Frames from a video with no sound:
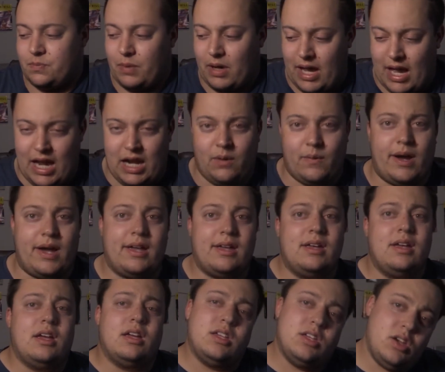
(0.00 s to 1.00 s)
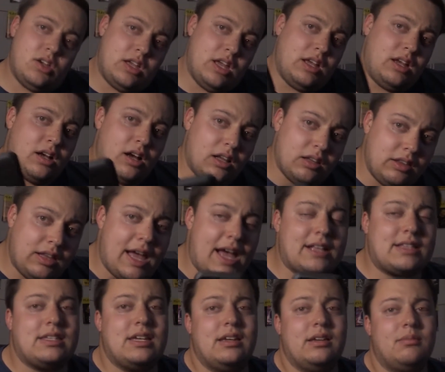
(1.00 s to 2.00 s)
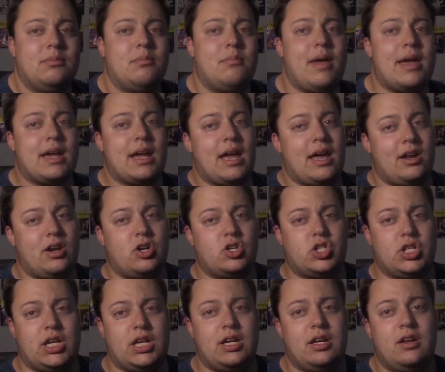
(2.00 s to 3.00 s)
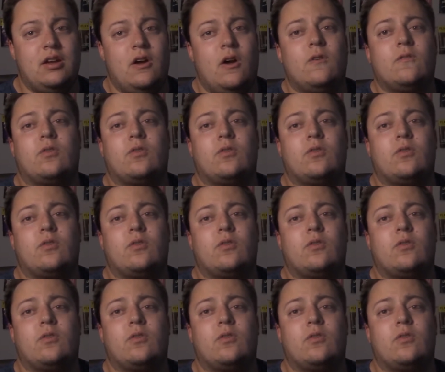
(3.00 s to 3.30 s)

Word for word: But anyway, you can collect Mega Energy